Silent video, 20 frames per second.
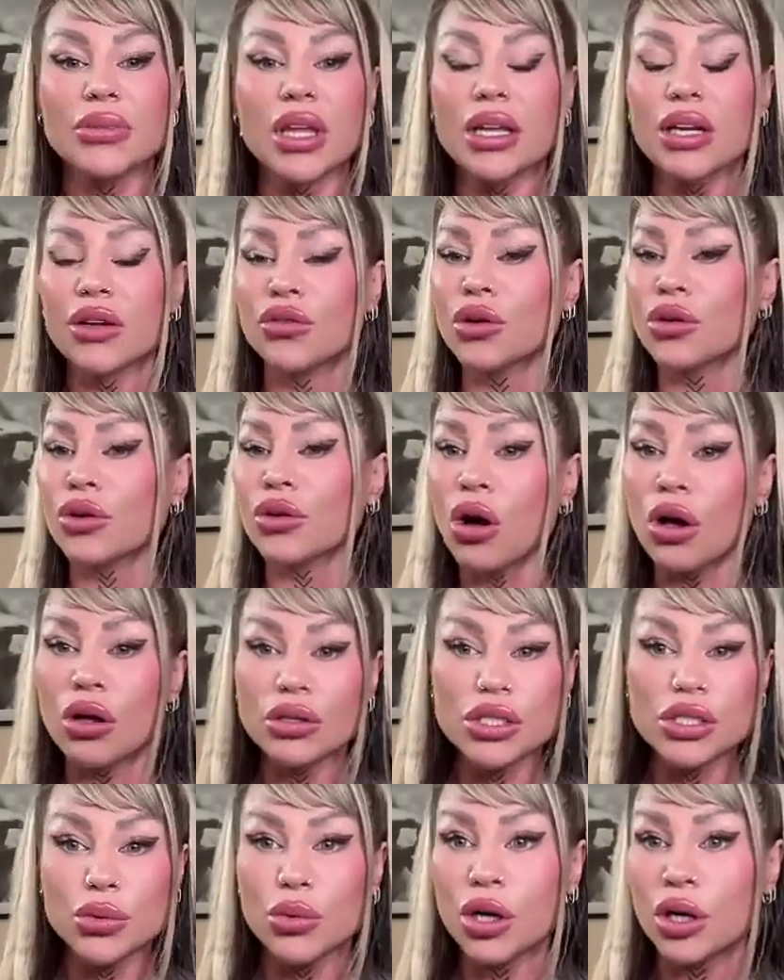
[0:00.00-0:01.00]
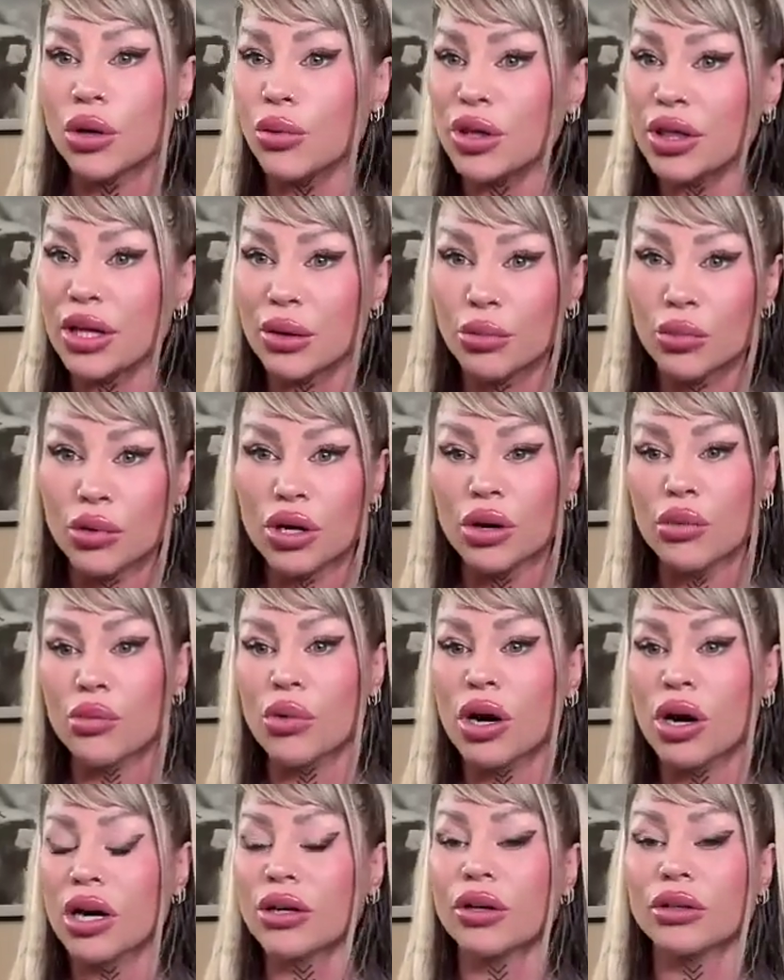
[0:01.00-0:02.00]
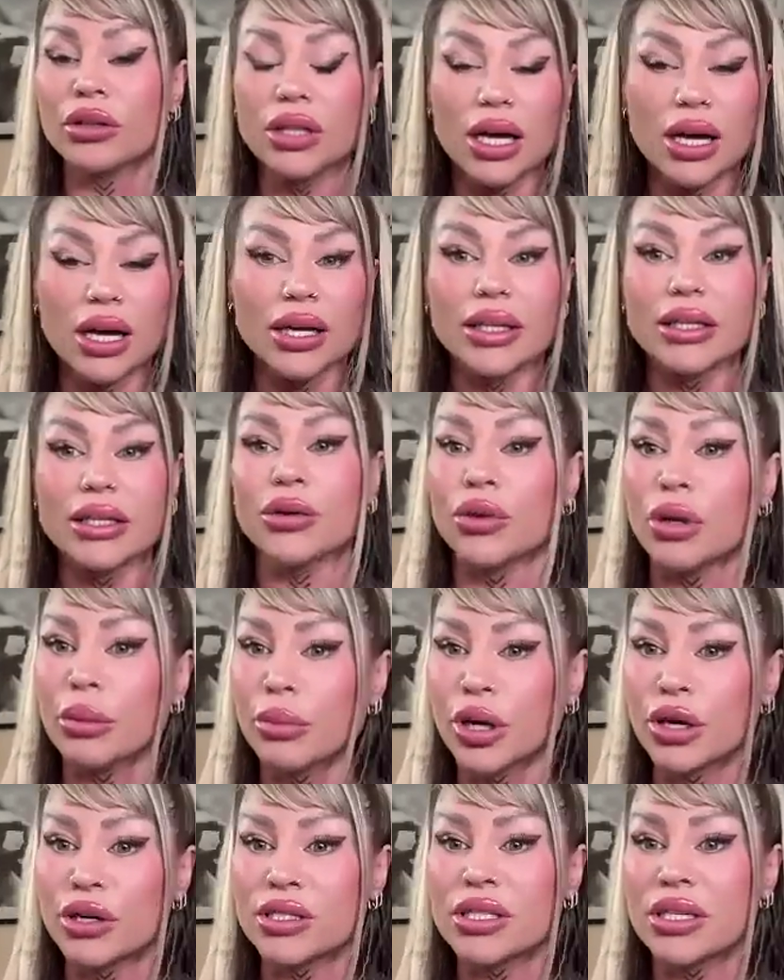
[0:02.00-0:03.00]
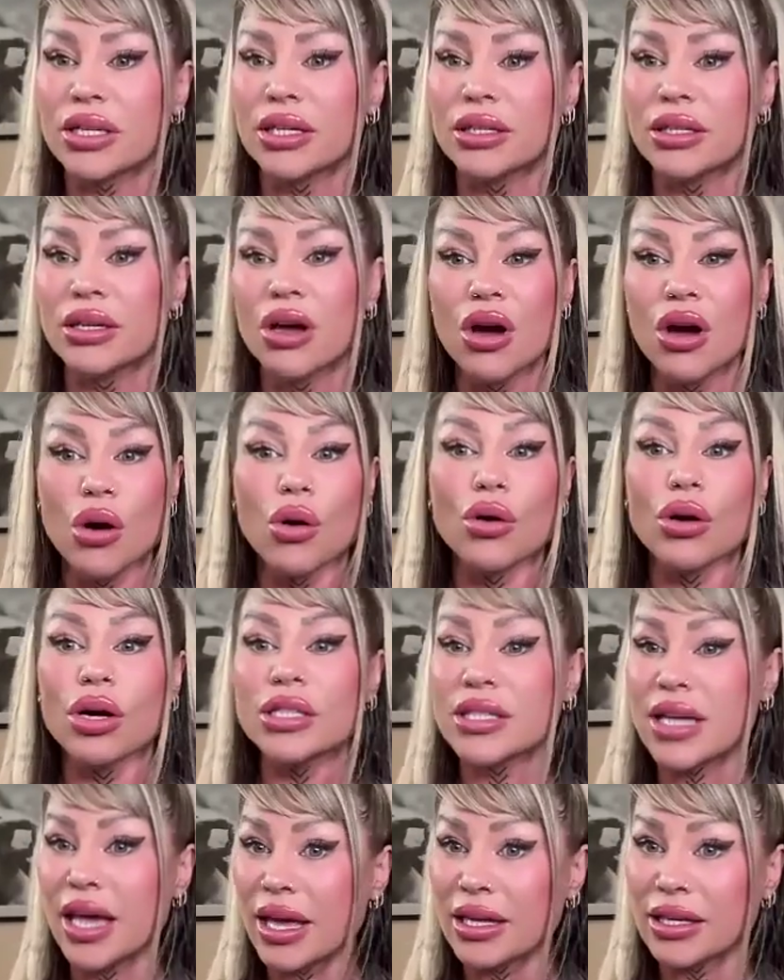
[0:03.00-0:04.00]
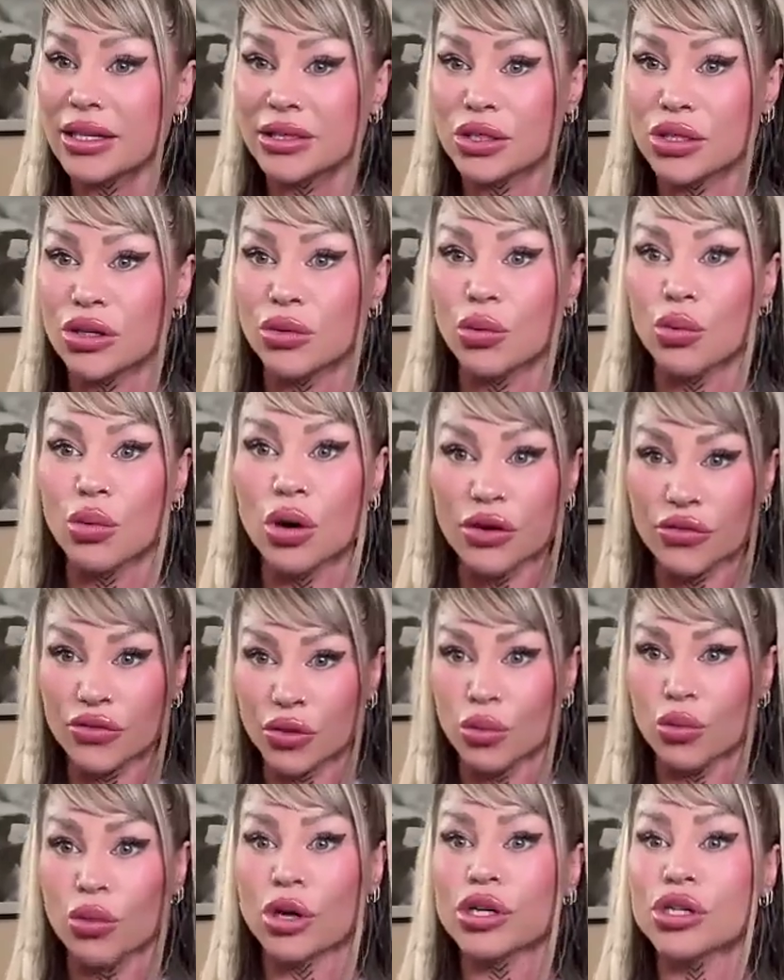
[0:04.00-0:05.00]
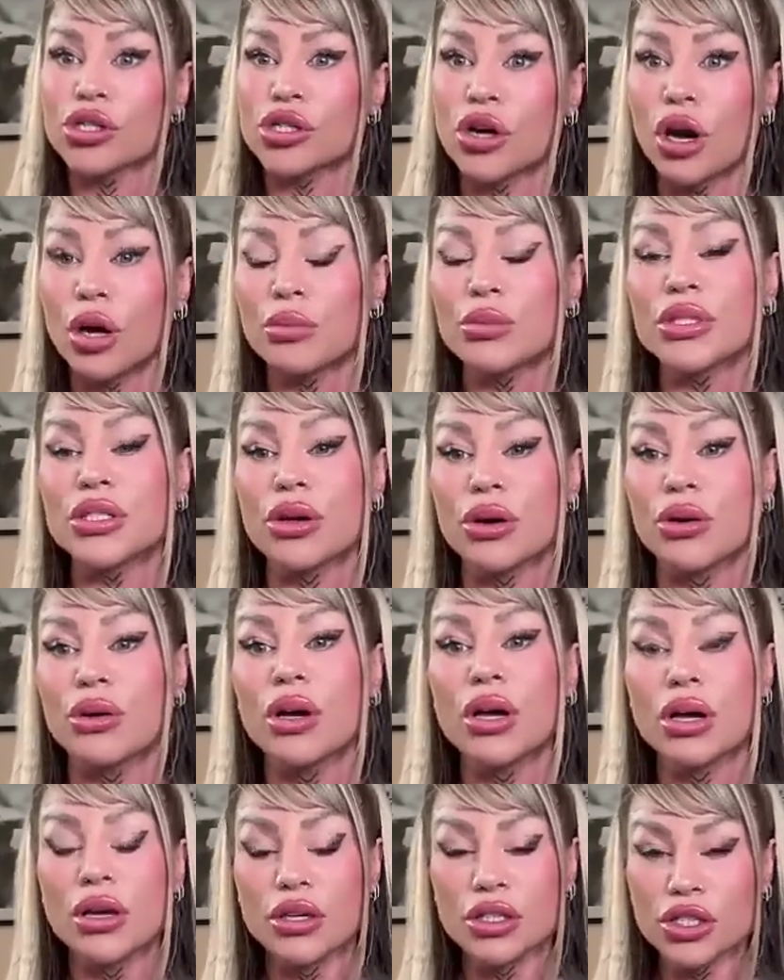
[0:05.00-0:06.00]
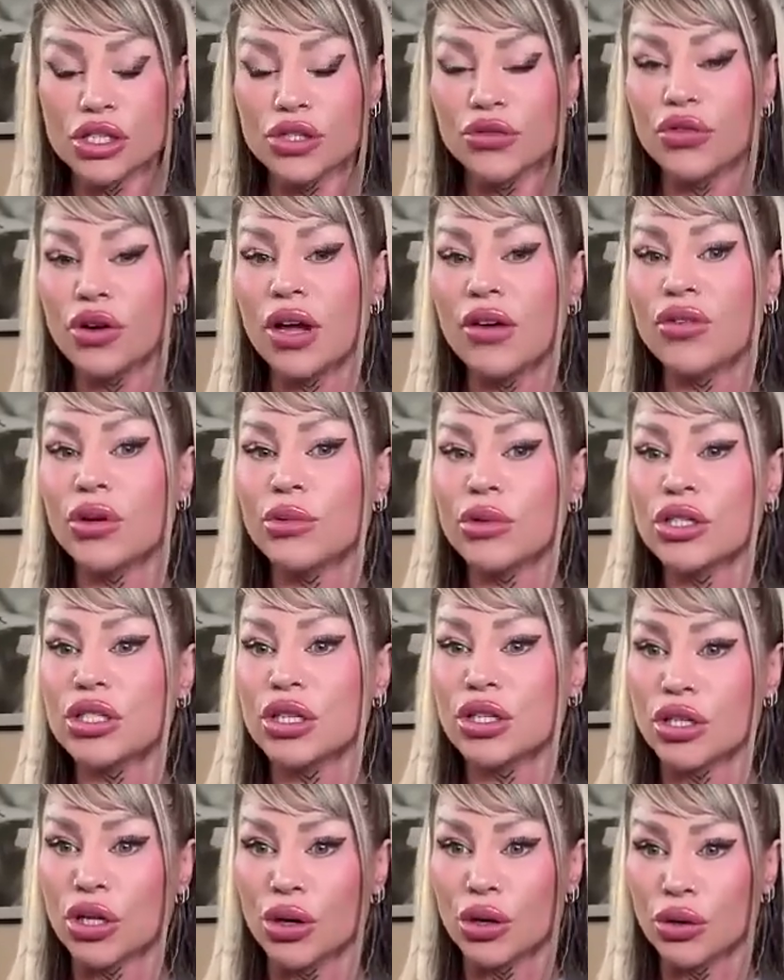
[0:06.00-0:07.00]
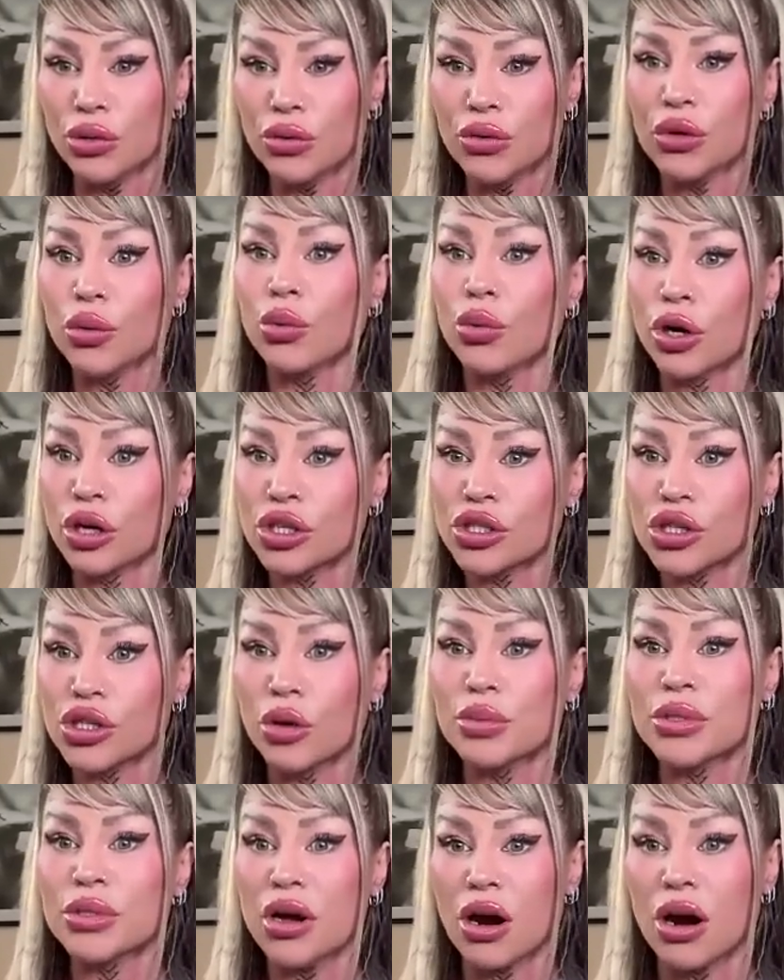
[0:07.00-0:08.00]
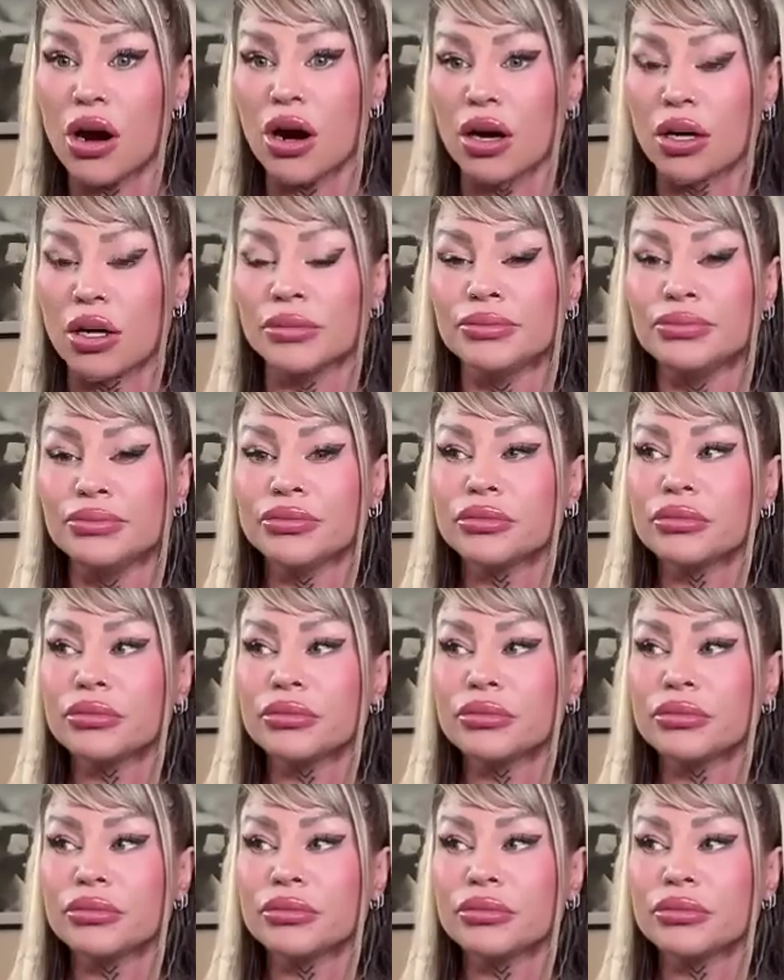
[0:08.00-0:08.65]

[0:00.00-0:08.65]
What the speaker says: And if you're called to work with him one-on-one, online or in person, or attend one of the workshops. So just for everyone to know, the workshops are